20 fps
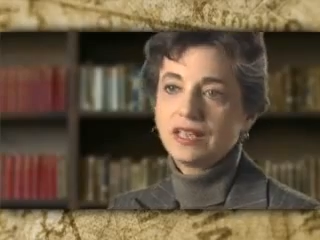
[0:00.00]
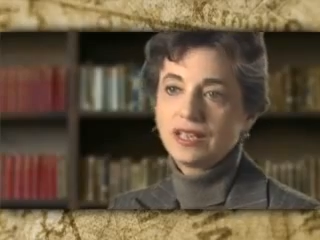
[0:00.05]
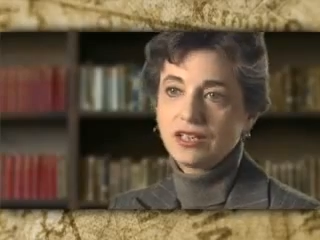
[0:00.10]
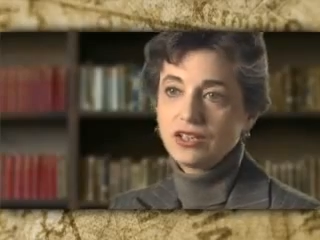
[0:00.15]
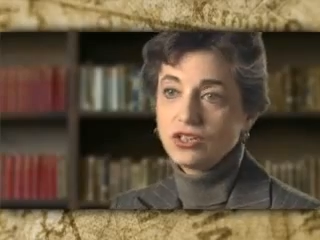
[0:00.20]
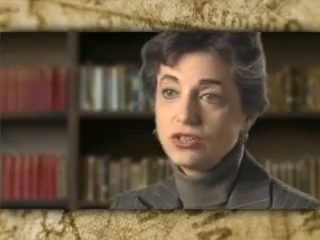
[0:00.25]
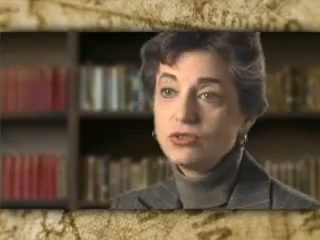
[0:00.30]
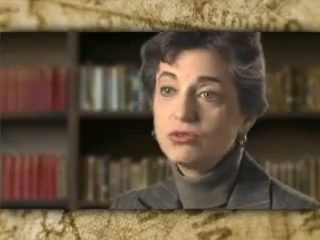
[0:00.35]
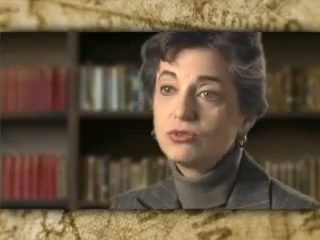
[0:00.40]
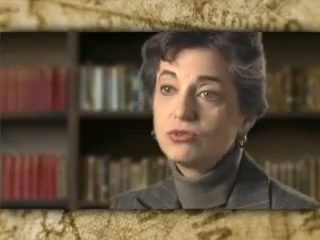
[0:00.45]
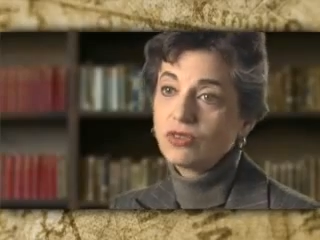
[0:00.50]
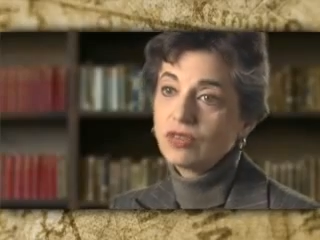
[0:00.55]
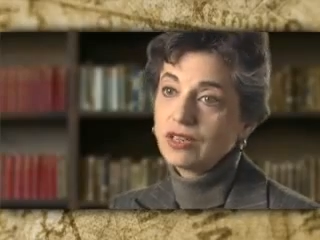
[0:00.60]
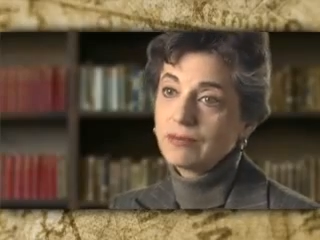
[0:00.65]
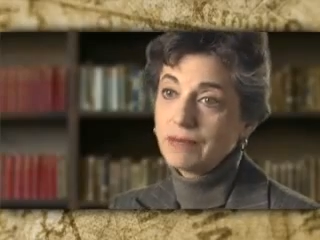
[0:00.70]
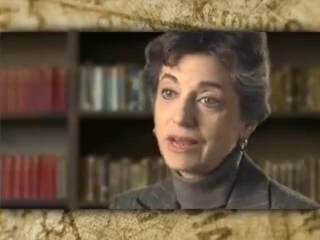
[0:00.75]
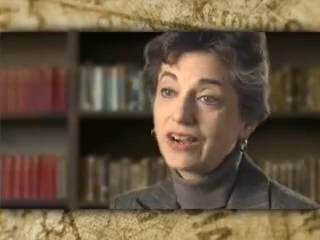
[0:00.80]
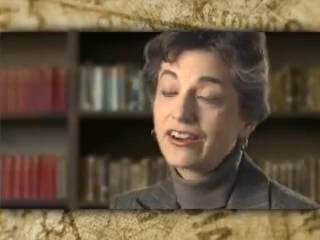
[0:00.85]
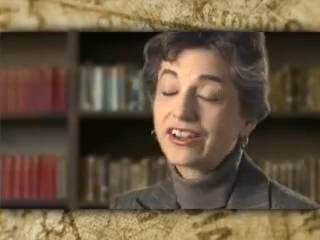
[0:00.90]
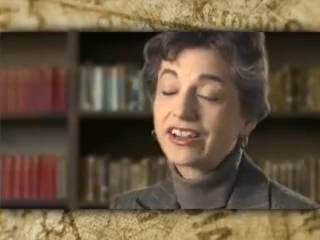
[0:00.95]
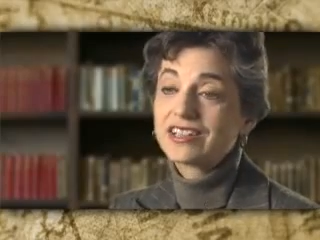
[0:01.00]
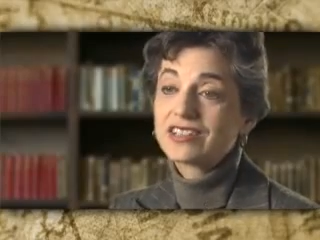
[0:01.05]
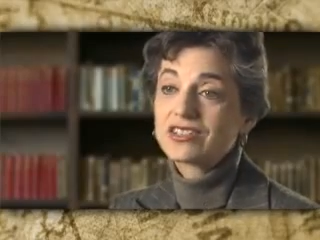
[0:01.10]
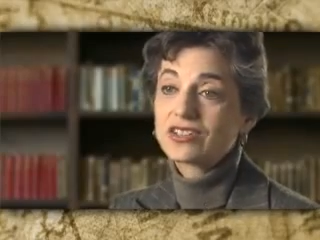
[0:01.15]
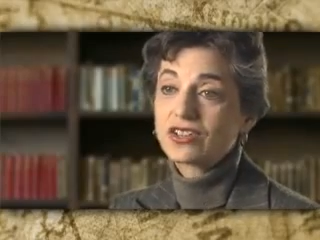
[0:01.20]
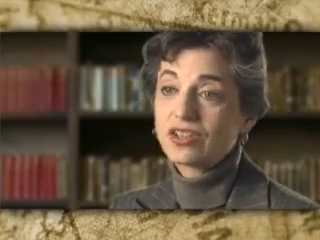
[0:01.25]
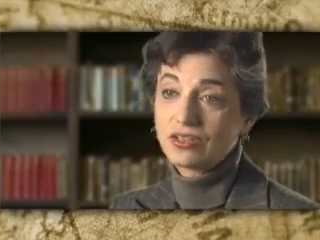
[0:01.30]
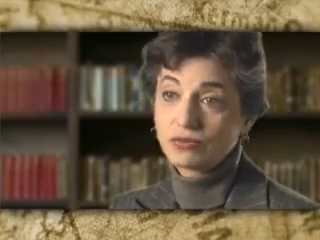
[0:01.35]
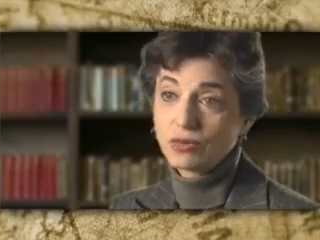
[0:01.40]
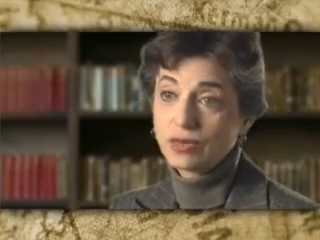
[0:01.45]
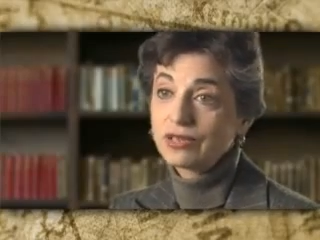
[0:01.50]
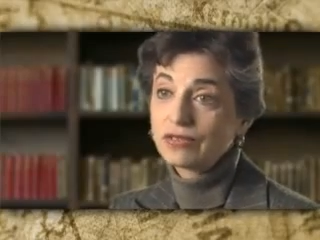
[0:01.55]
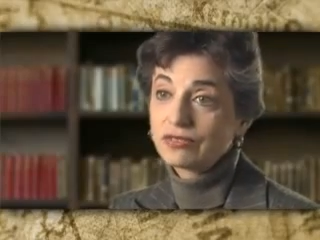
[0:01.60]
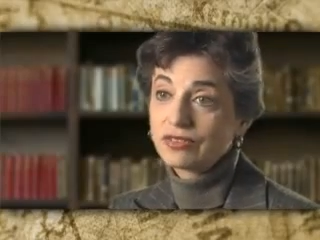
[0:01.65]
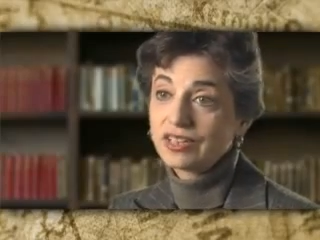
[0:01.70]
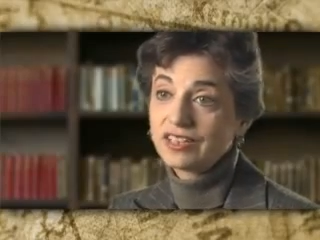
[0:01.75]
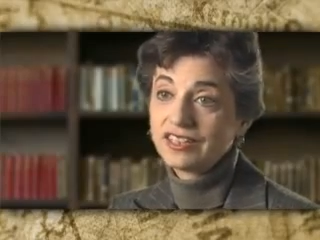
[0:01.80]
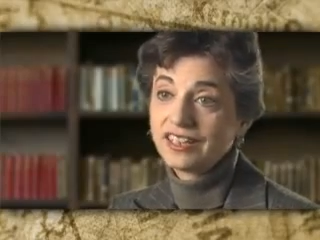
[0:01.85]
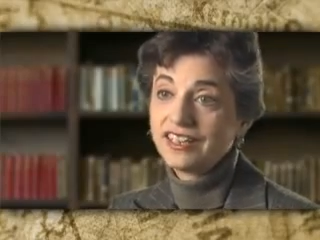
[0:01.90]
and you, the Americans, got rid of it.